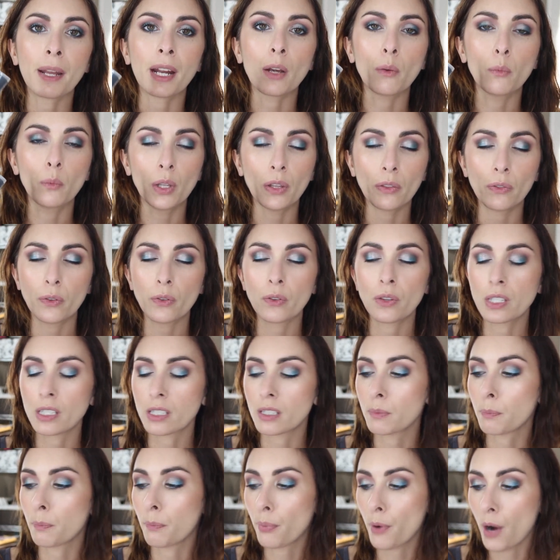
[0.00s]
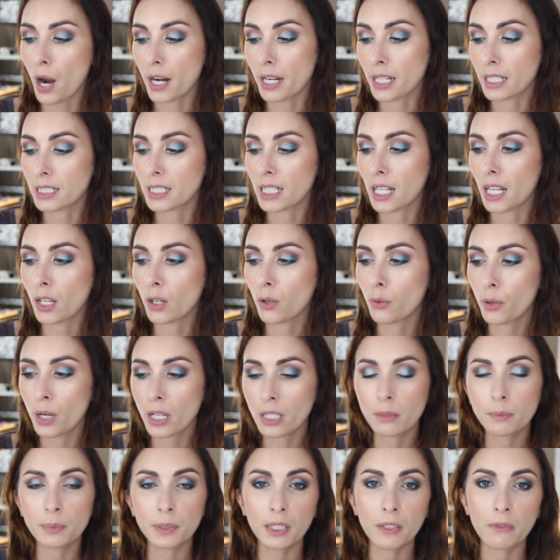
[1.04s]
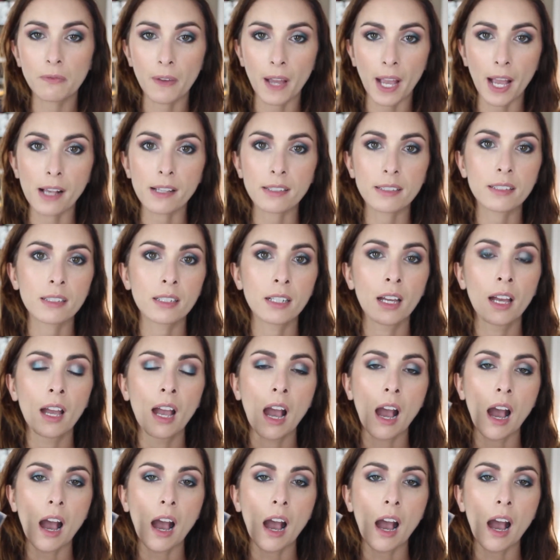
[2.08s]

but I went through this product incredibly fast.